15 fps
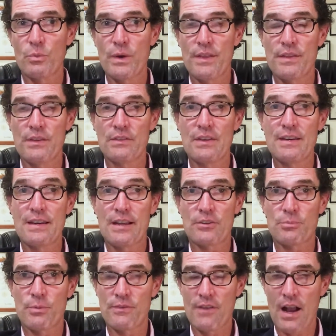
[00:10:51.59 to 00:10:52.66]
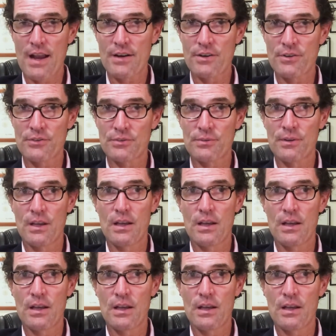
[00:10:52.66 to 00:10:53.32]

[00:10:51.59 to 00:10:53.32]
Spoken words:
with is index providers.